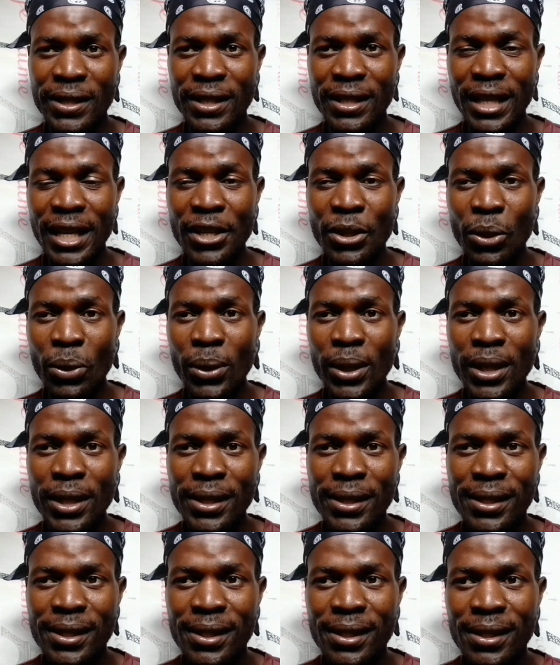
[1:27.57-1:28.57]
title
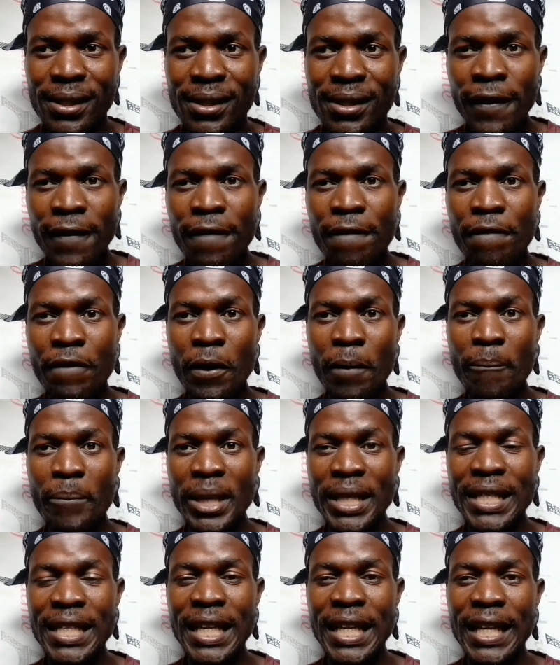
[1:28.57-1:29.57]
is
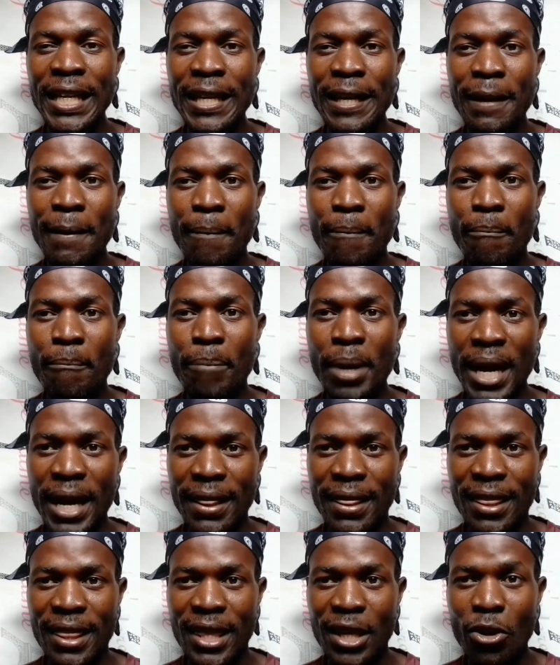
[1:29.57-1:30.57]
Forbidden
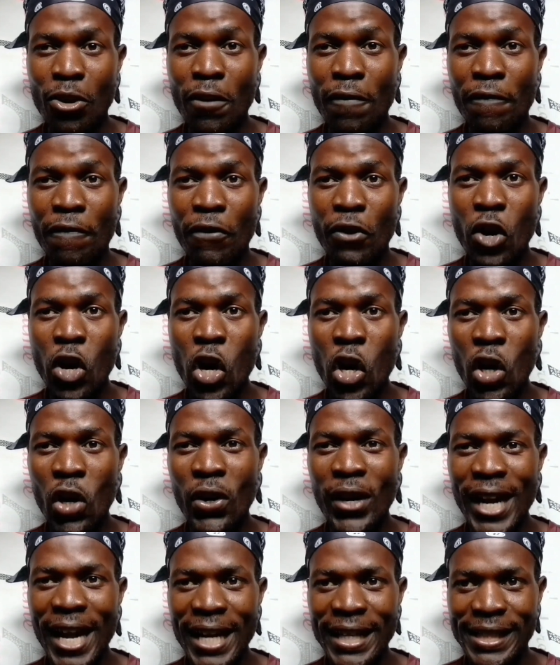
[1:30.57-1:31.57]
Birth of Og
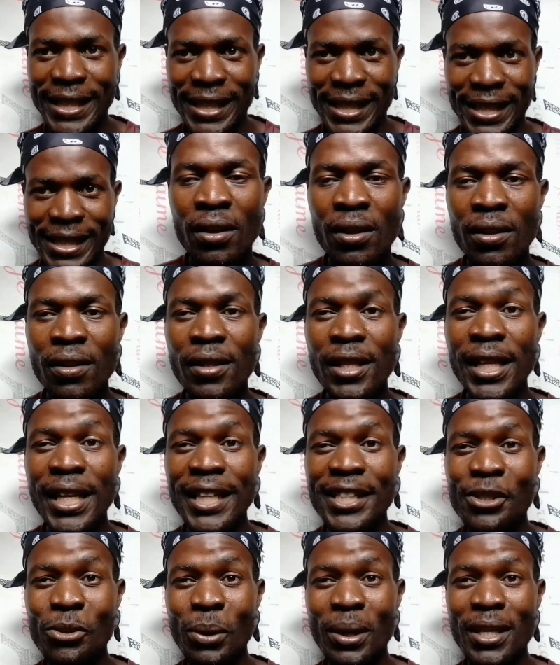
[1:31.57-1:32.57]
Land. The next
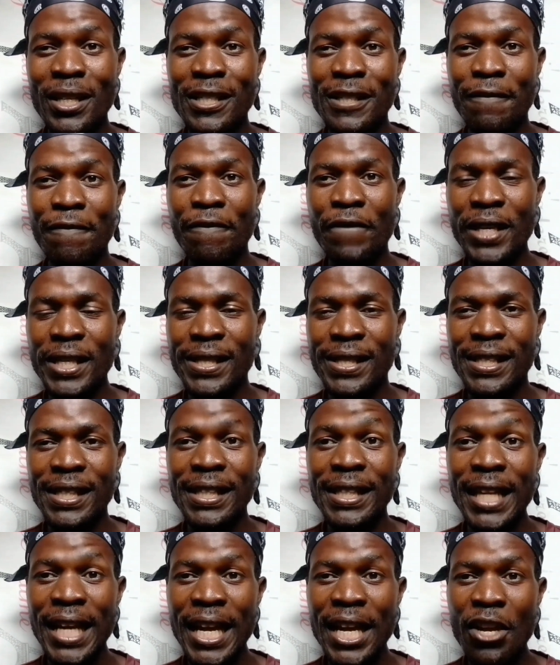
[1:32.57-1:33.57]
one is Feast
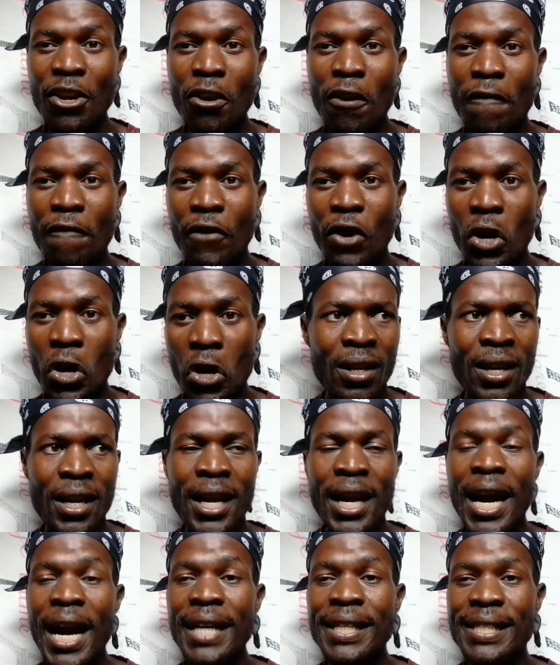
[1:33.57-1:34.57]
Day of Og,
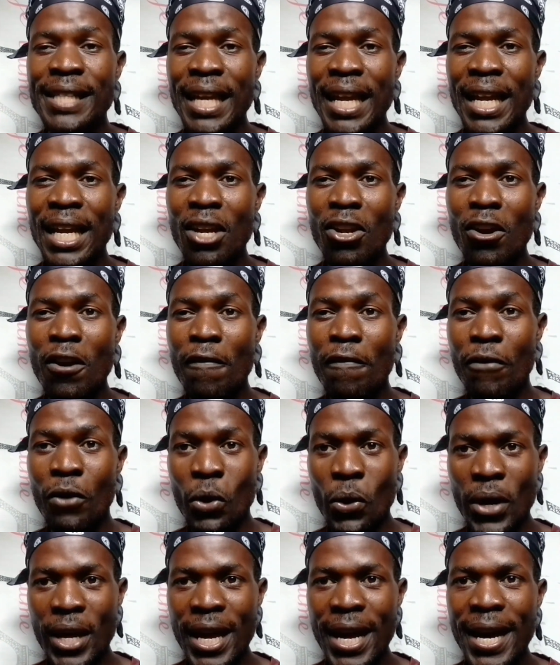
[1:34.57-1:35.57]
a tale of
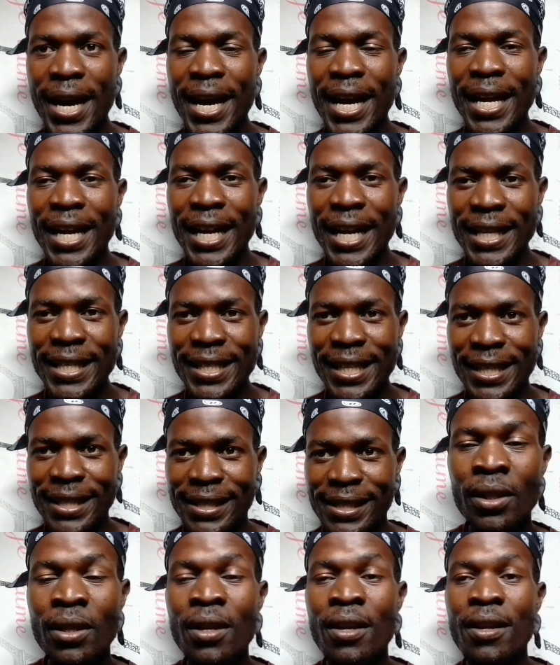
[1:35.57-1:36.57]
Luya legend.
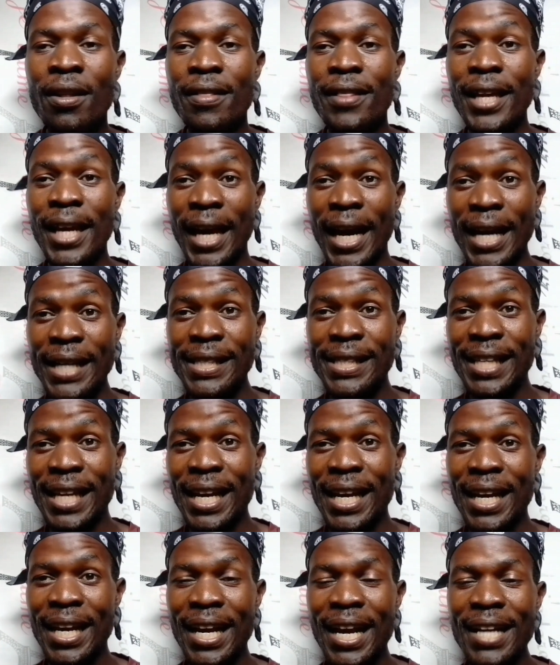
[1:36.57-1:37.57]
The Hunter
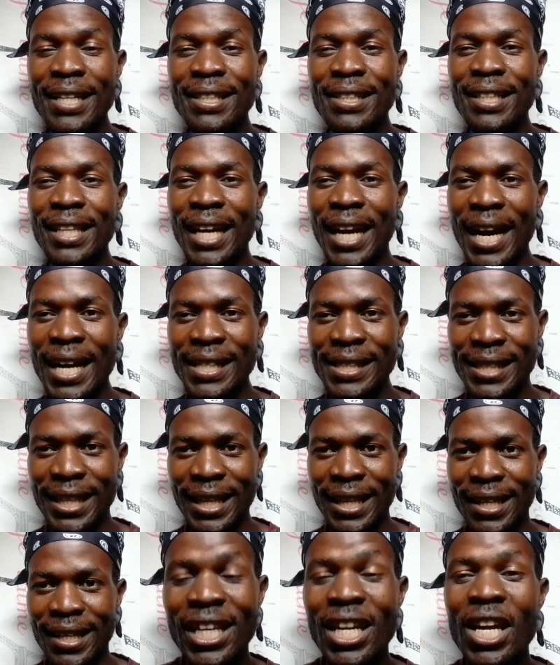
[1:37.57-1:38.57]
and the Hunted,
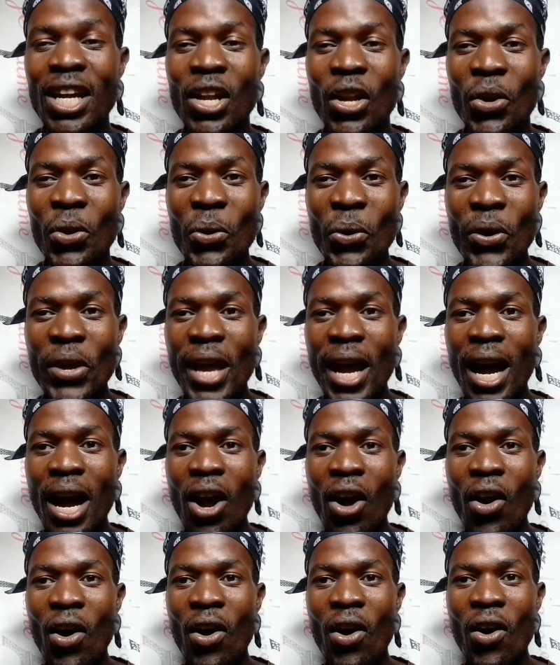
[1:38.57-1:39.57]
Luya
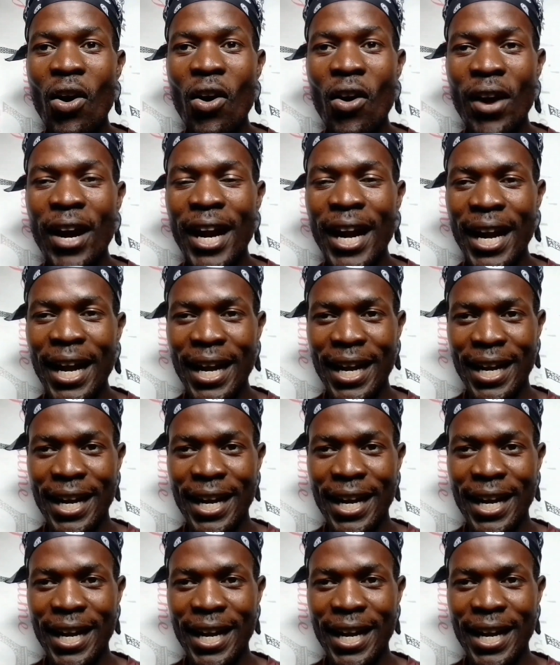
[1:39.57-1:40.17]
Oga